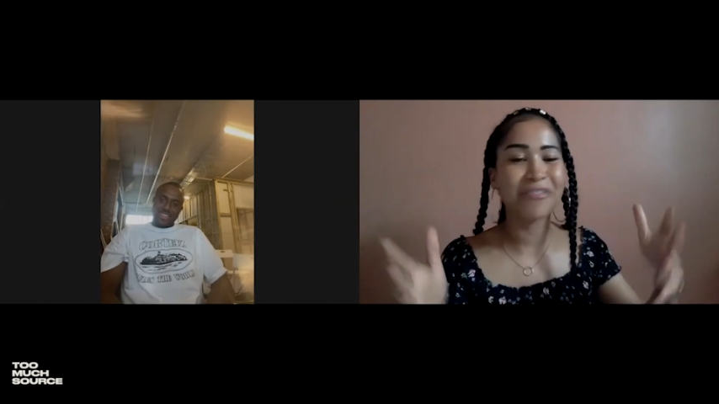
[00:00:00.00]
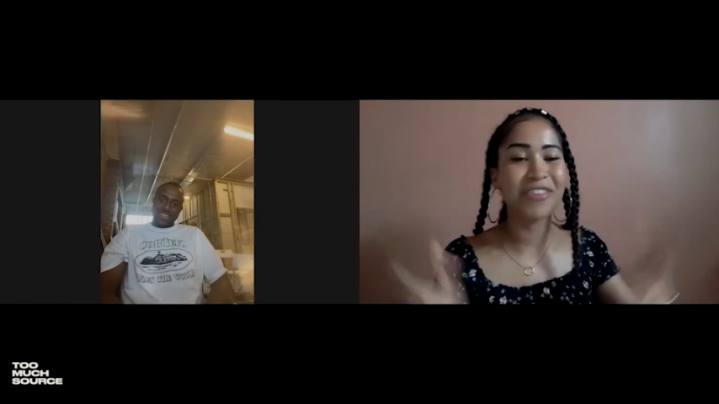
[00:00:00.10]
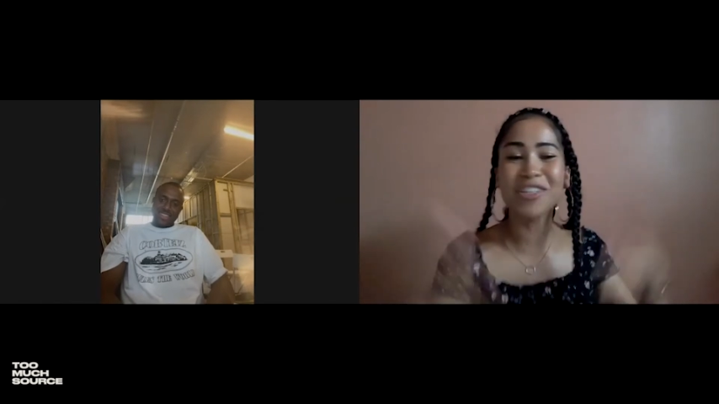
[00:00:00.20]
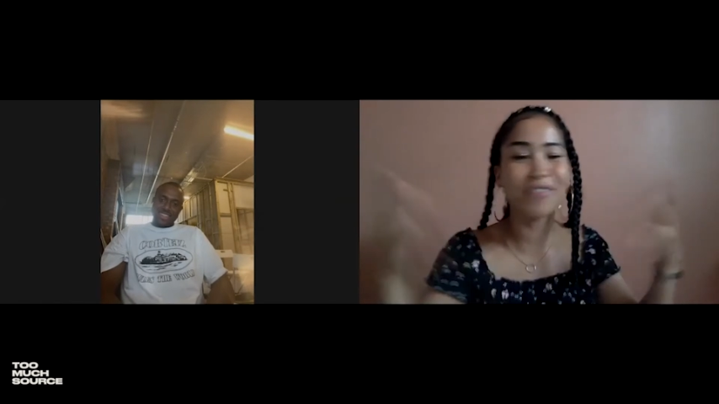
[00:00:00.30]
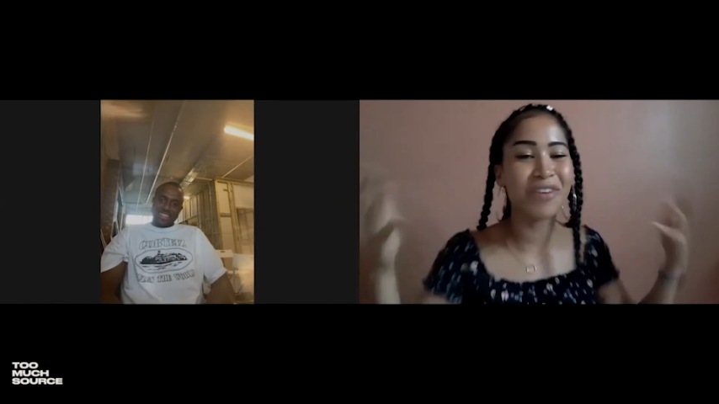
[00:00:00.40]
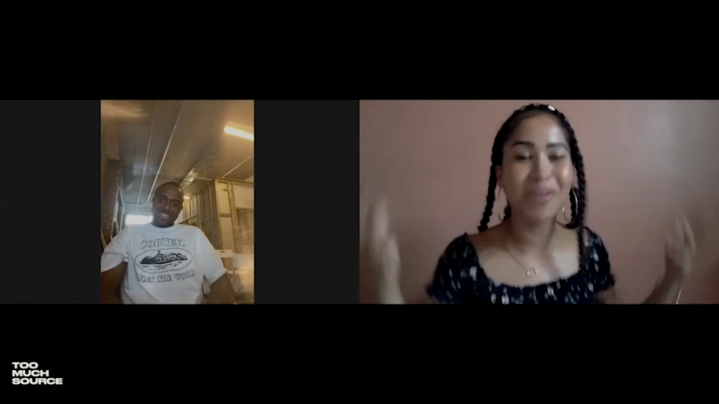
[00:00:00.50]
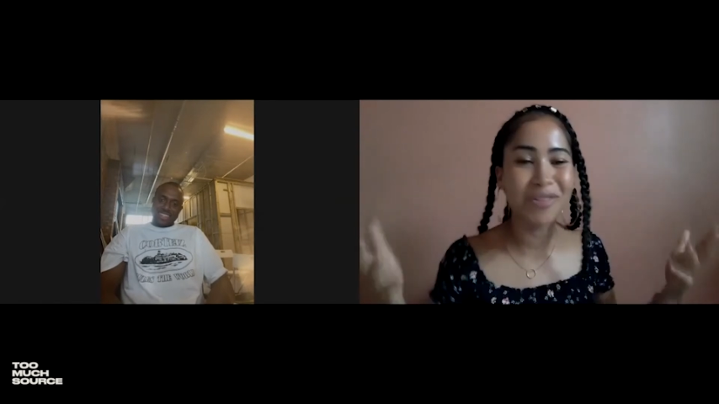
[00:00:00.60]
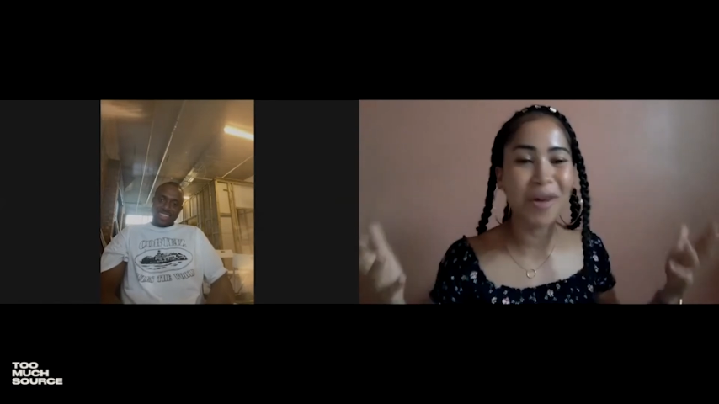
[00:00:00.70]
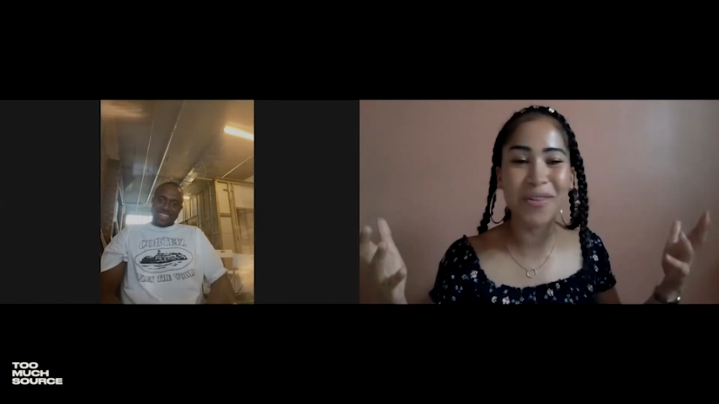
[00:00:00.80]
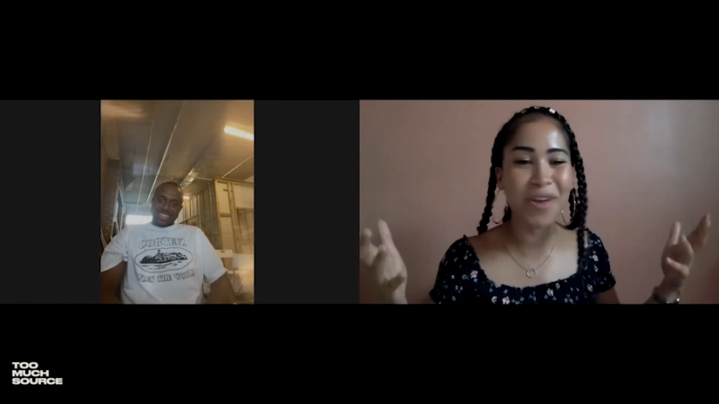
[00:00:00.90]
For those of you who
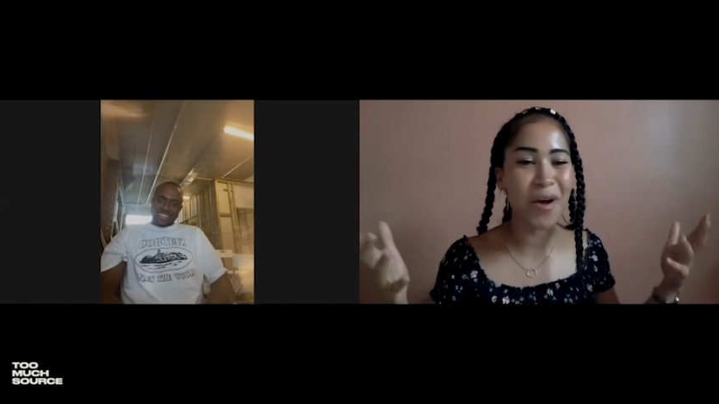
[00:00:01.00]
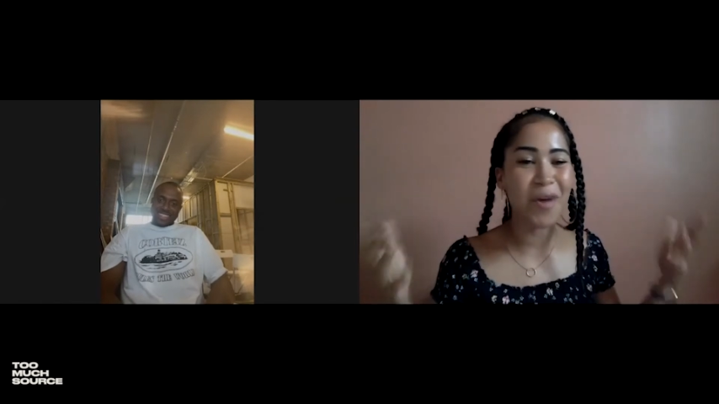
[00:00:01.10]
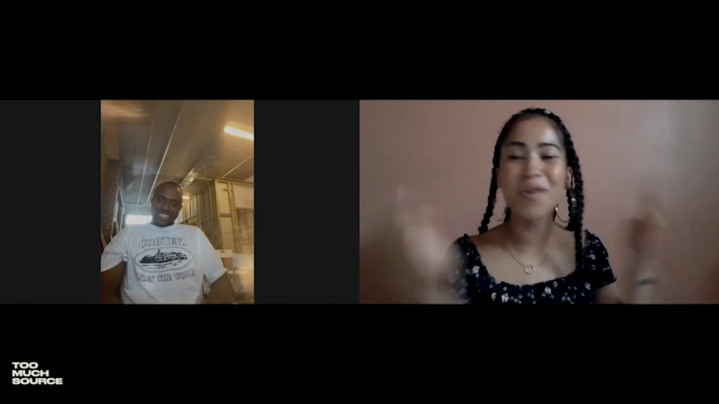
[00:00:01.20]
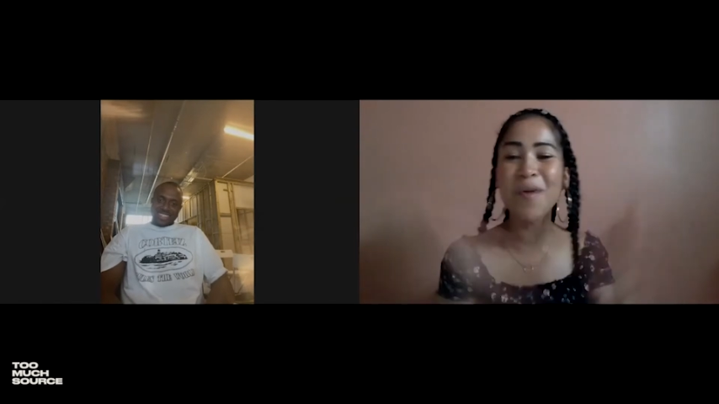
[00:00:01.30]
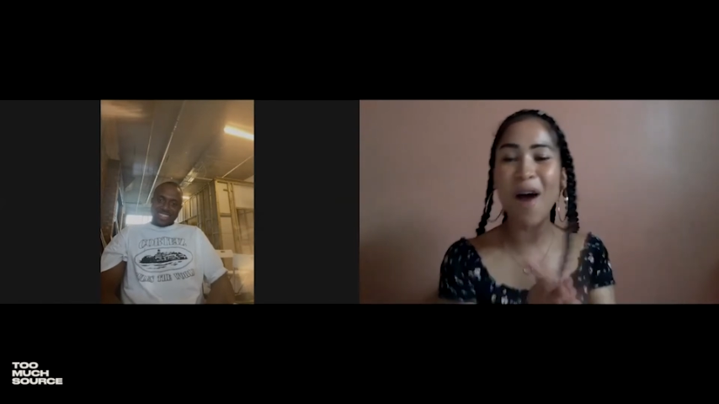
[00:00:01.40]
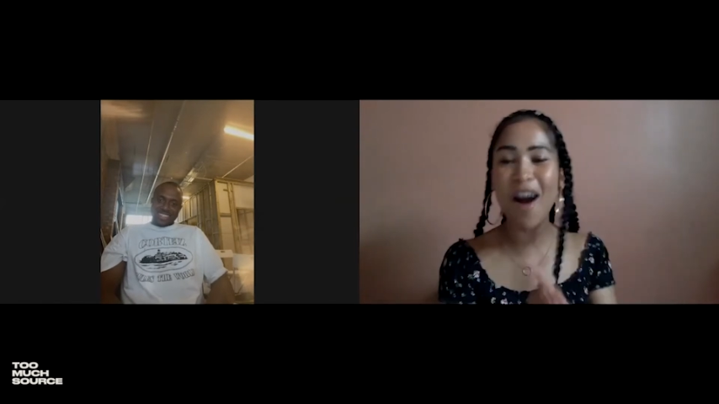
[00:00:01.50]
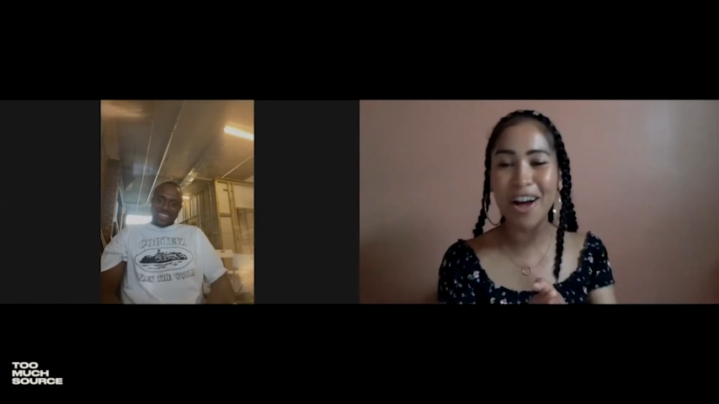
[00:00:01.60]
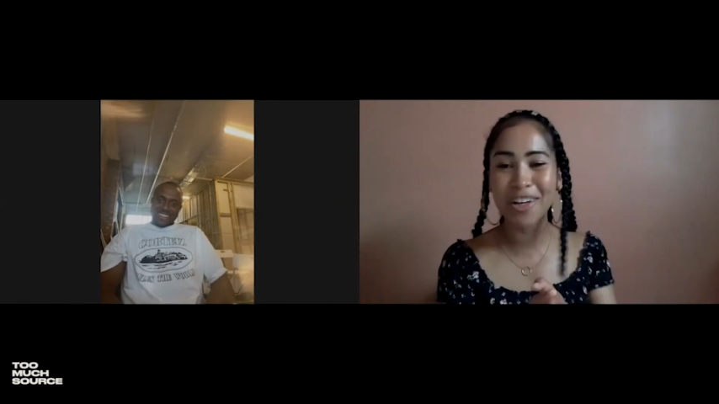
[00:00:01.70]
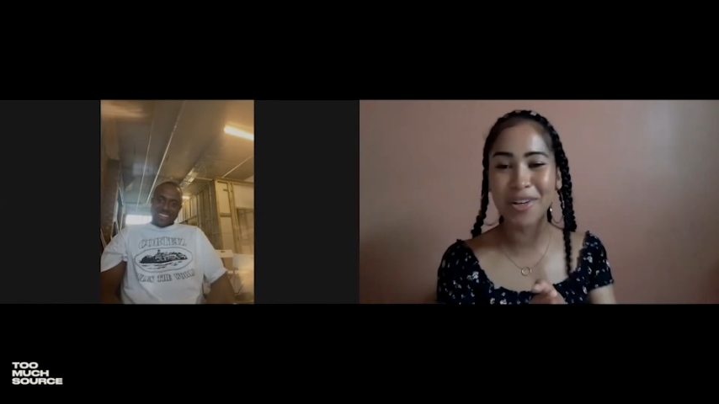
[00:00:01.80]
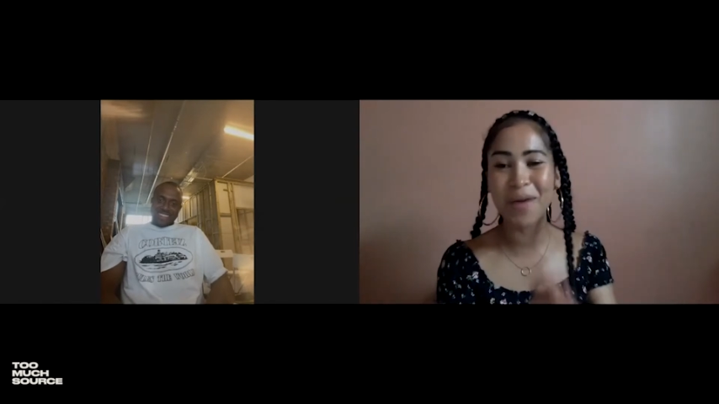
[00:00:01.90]
don't know, who are
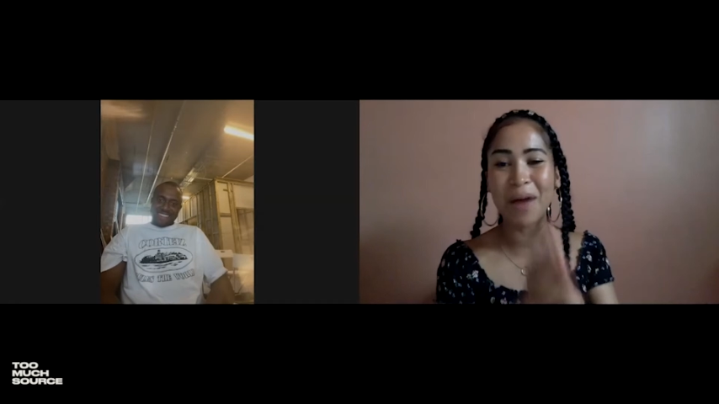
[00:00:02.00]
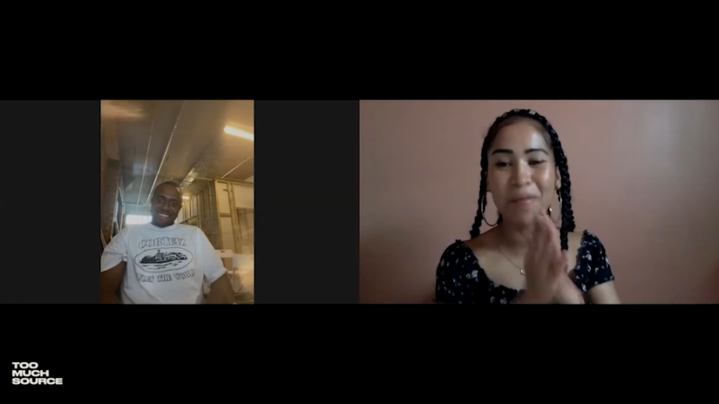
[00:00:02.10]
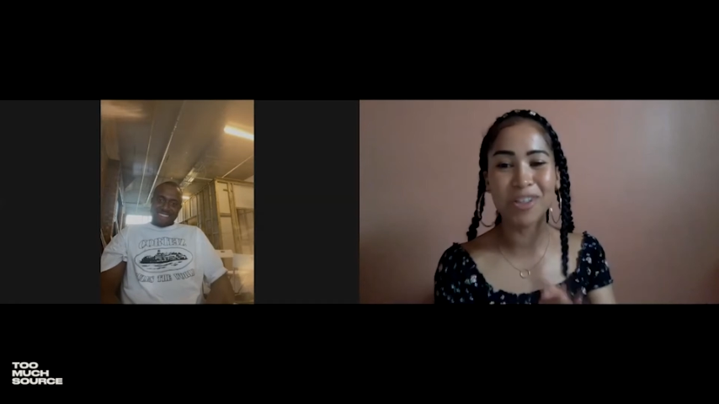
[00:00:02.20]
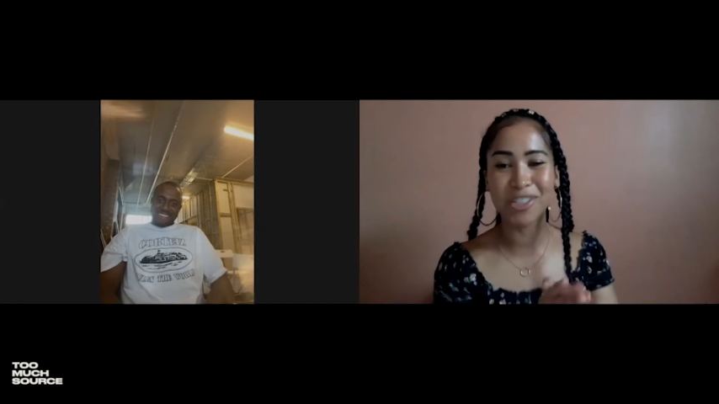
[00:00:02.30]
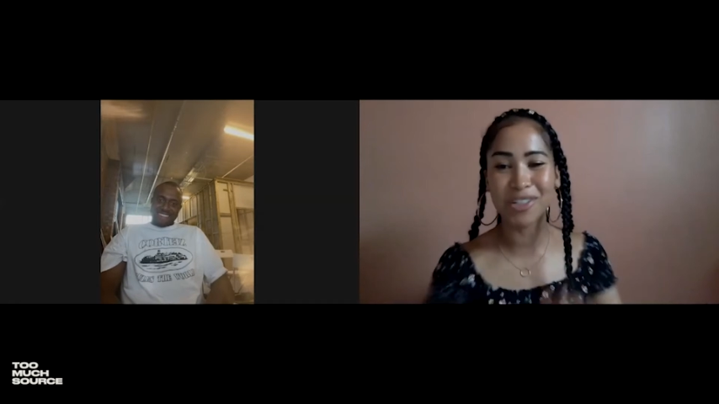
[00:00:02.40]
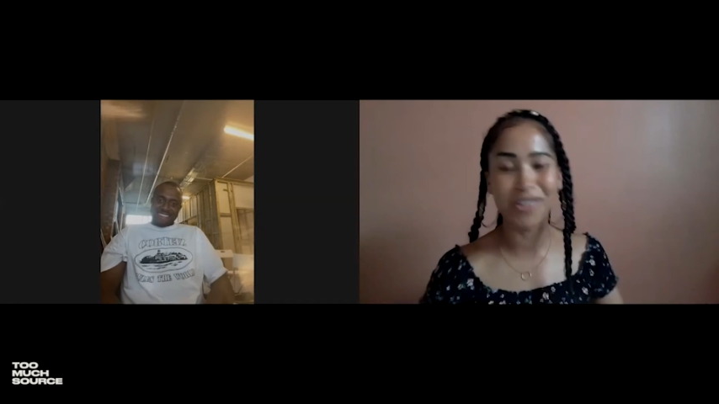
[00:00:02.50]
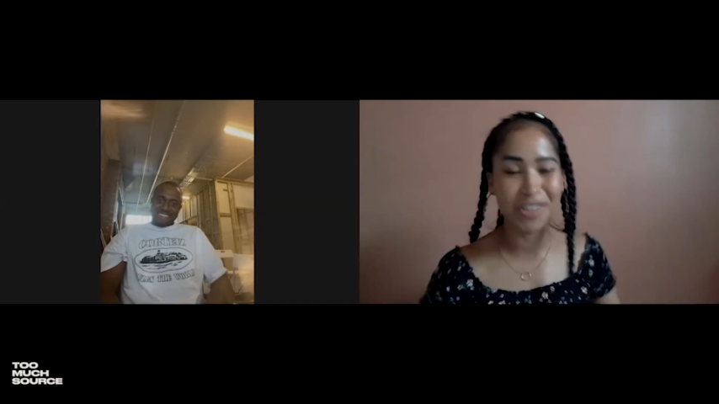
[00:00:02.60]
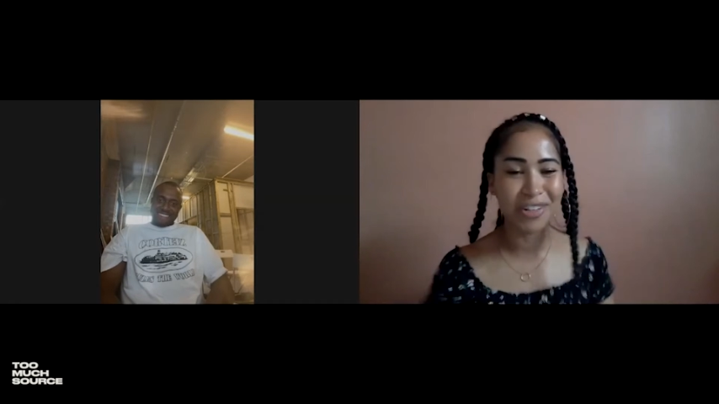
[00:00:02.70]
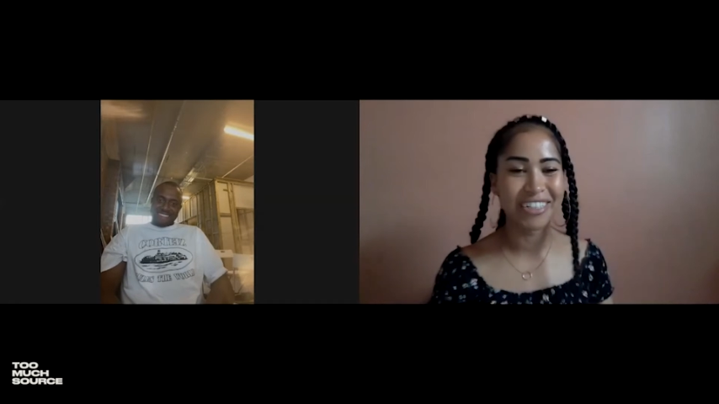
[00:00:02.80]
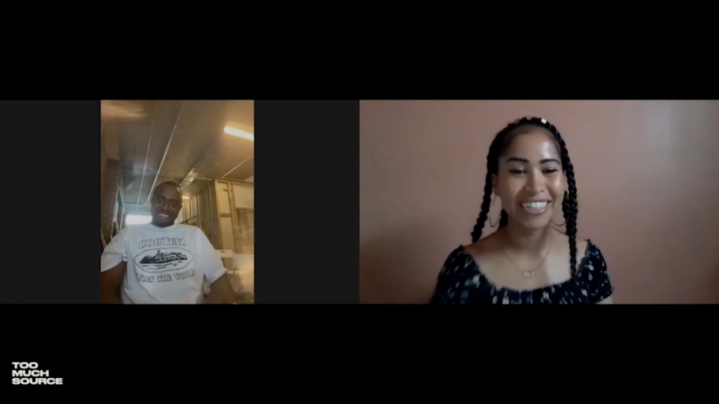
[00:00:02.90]
you and what do you do?